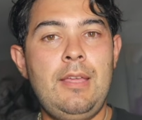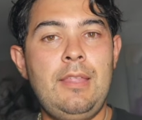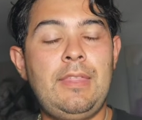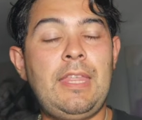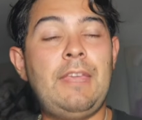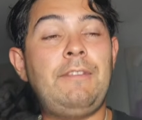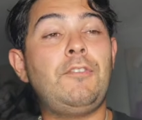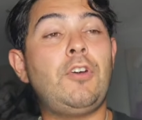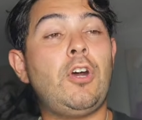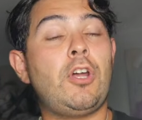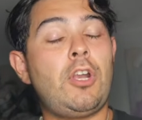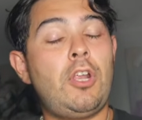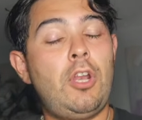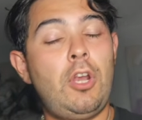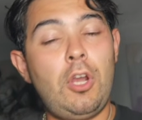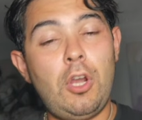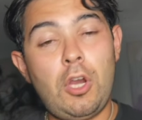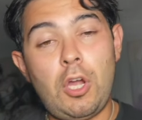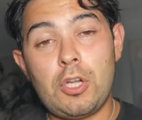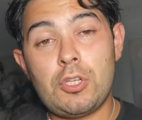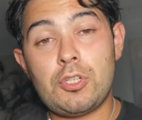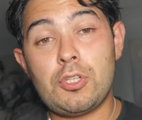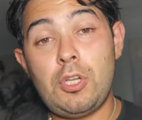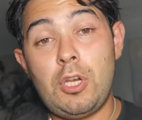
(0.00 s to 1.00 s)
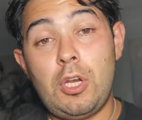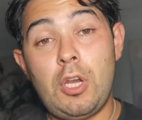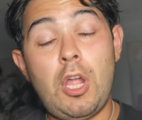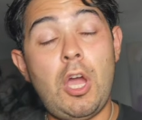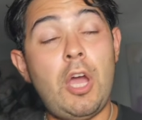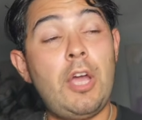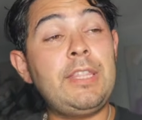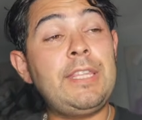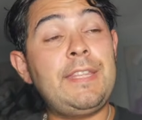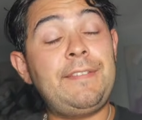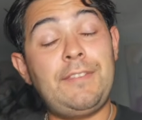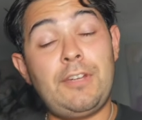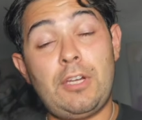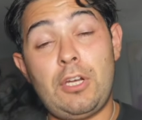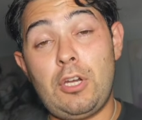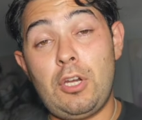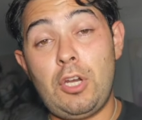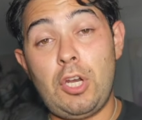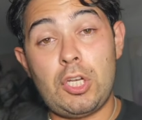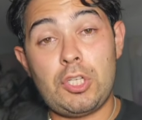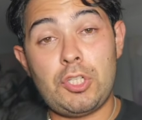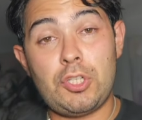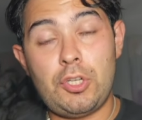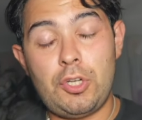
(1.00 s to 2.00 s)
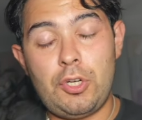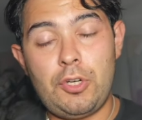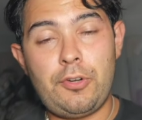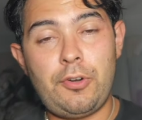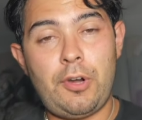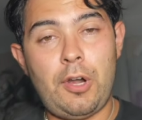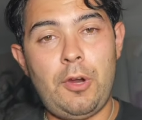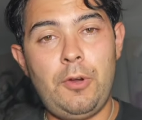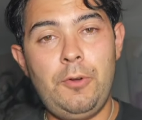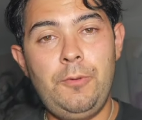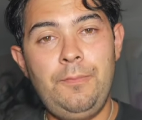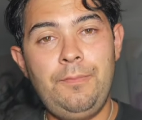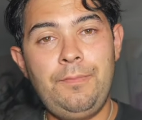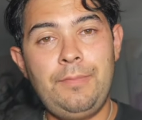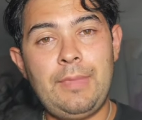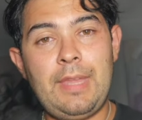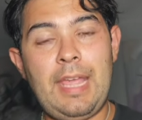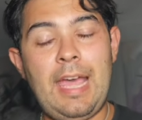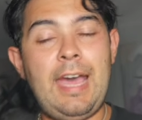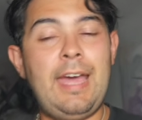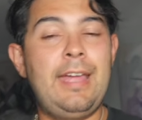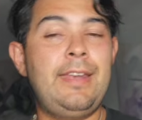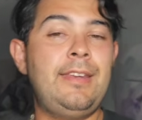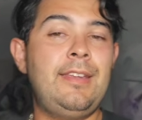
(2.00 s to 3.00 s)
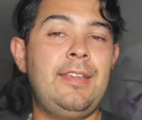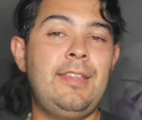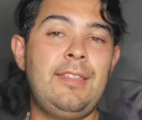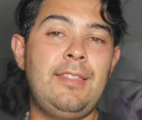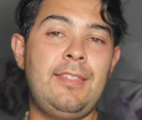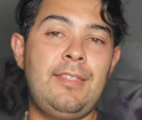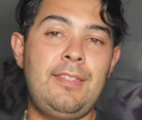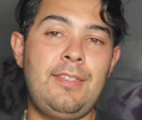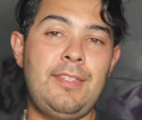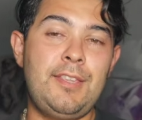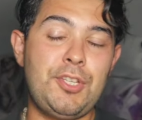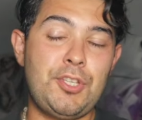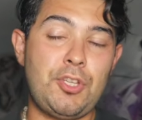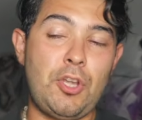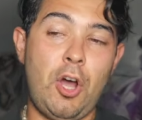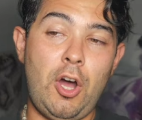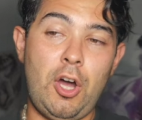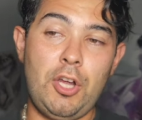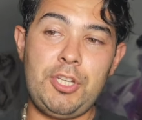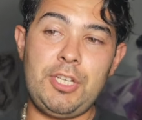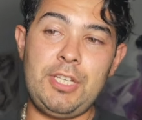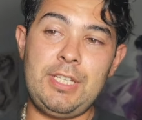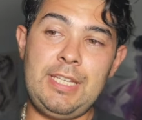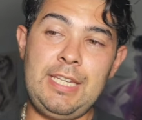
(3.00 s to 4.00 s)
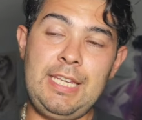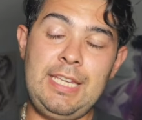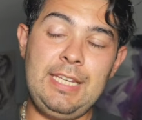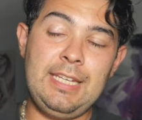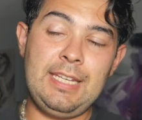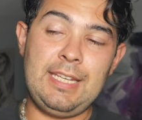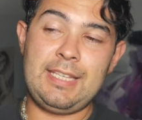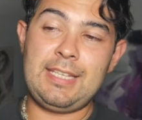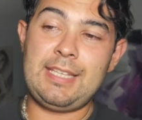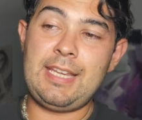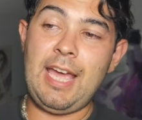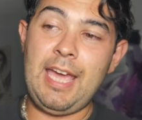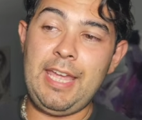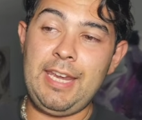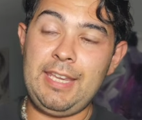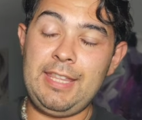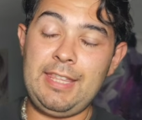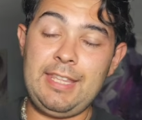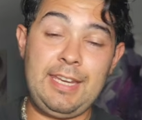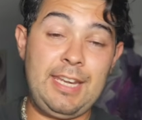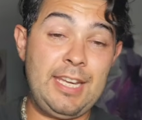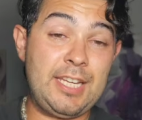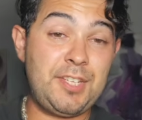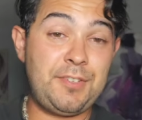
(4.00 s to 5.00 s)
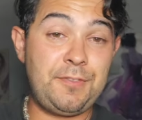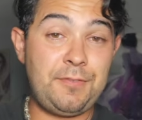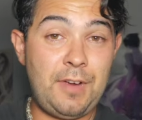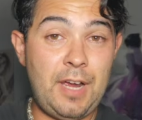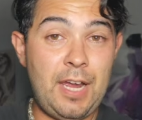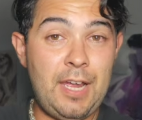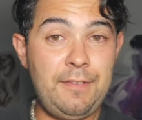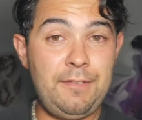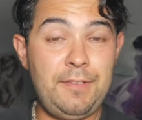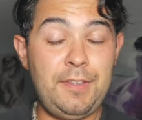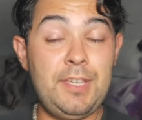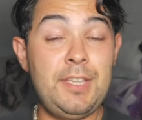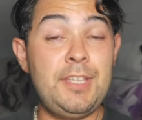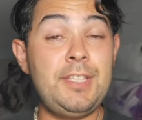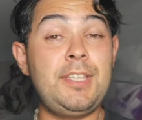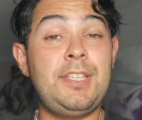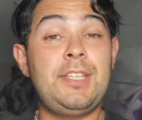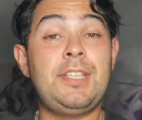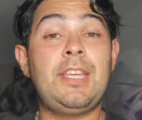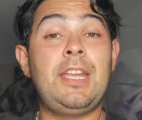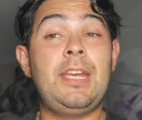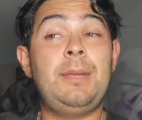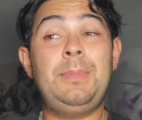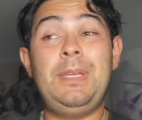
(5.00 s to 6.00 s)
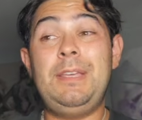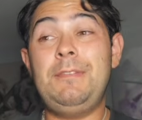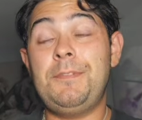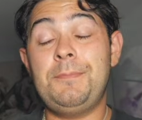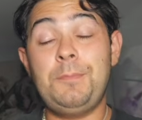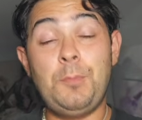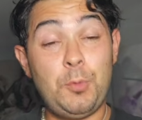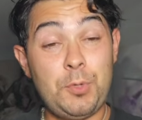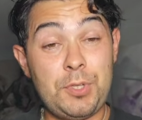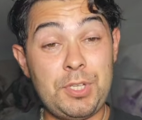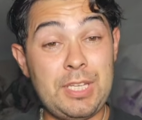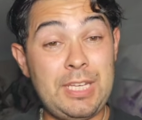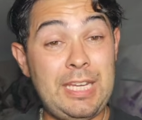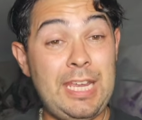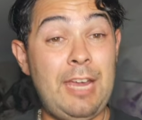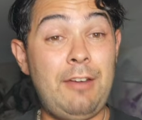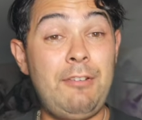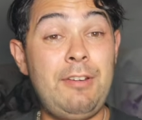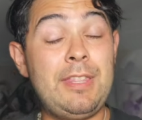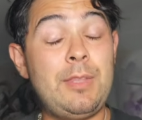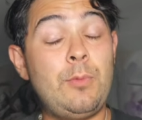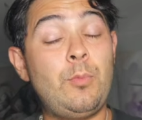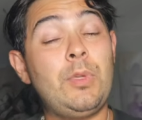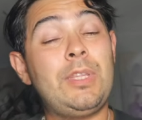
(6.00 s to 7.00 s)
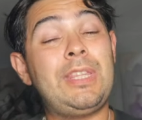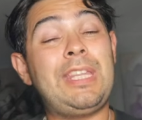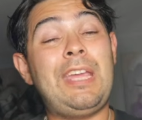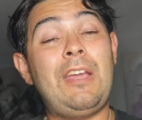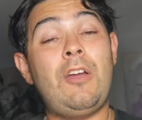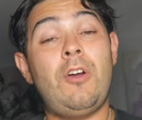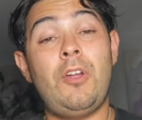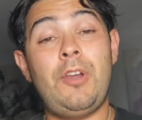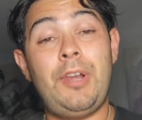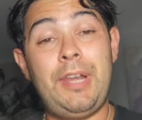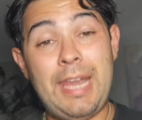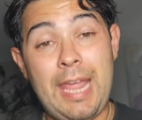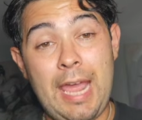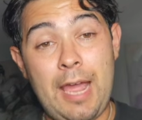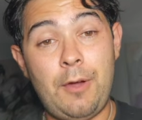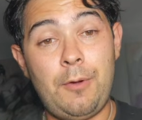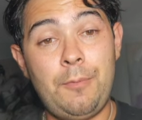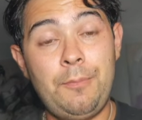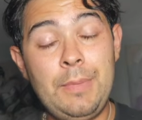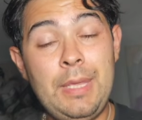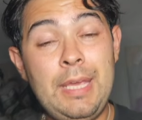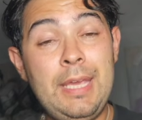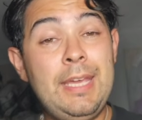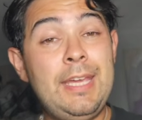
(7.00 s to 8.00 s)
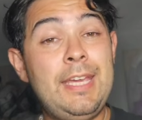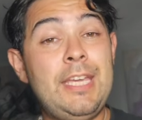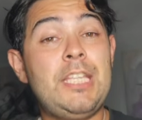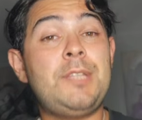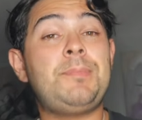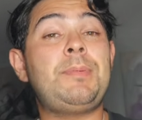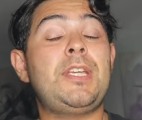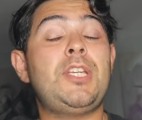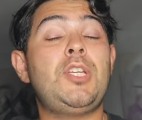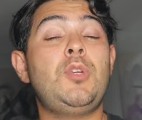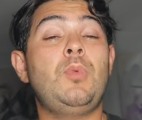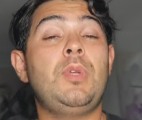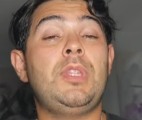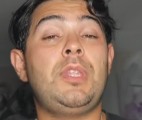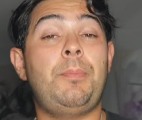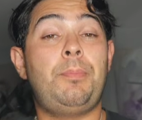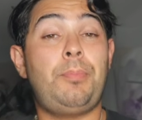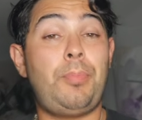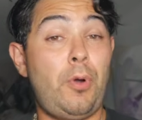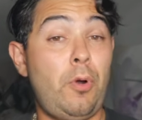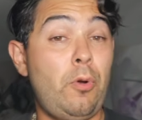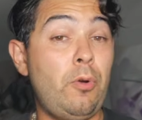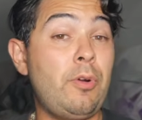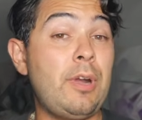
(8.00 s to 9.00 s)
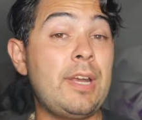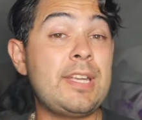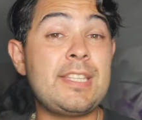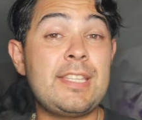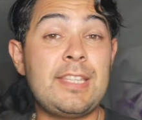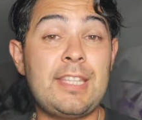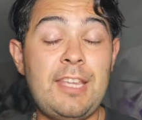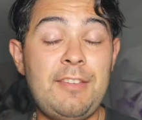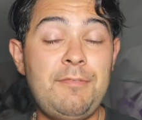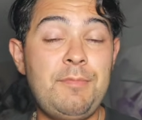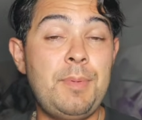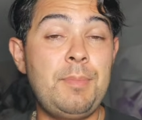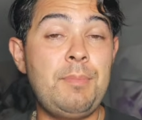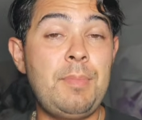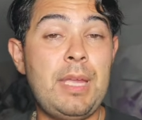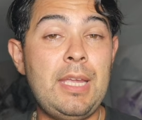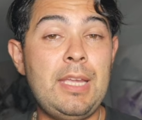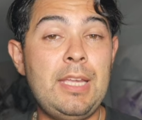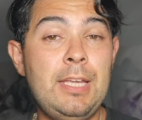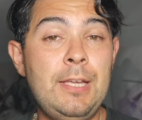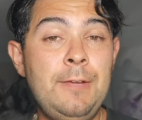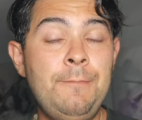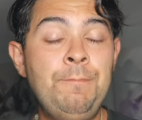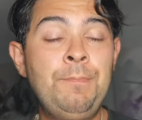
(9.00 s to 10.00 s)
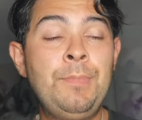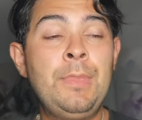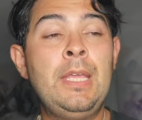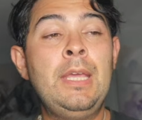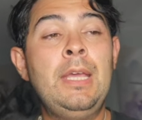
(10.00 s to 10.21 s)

They've got a lot to learn. They've got a lot to grow. And this Argentina side in the next 5 years is going to be even more scary than what they are now, especially with the progress that they've been making.